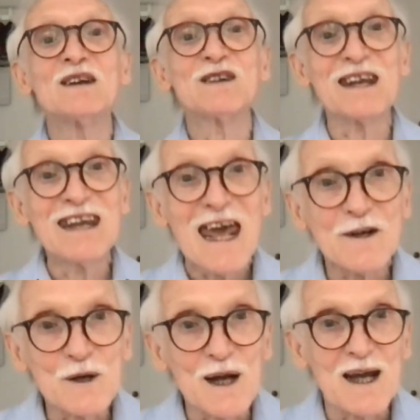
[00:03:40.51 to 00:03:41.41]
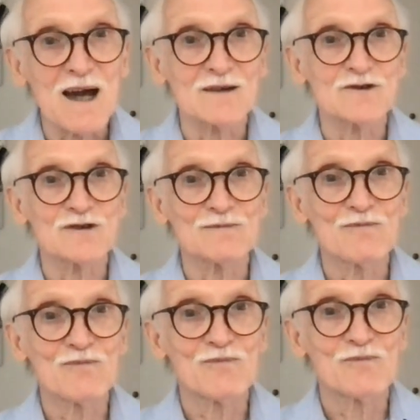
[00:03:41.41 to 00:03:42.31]
to get an account,
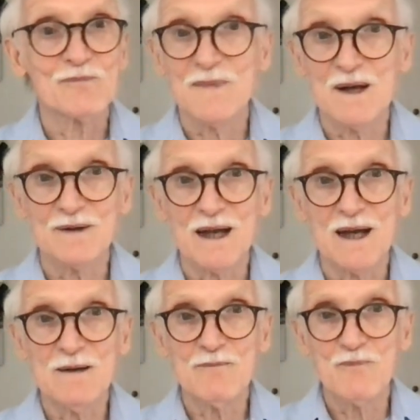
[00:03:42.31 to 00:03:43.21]
okay?